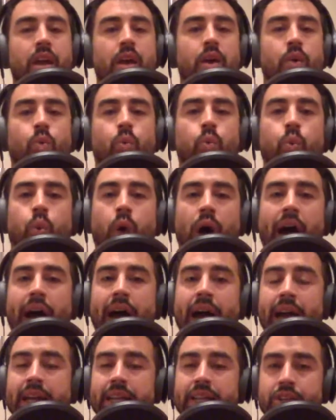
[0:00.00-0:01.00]

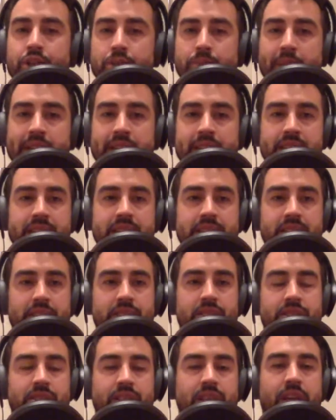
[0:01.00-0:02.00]
Why did you make the
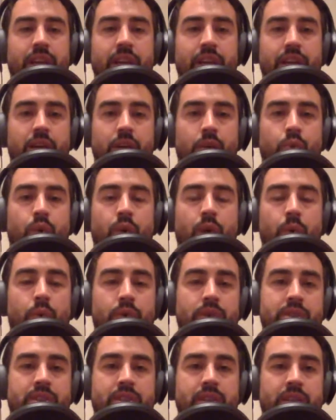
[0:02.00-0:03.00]
decisions here? What were
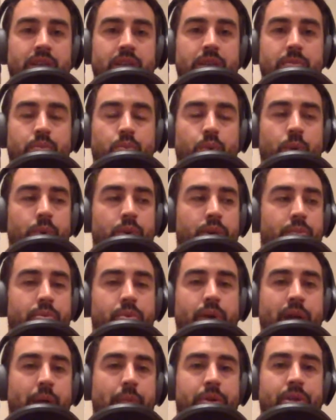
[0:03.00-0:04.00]
the
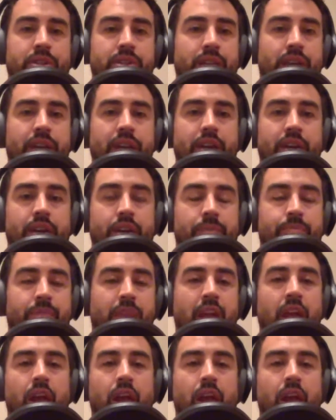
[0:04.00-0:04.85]
parameters here?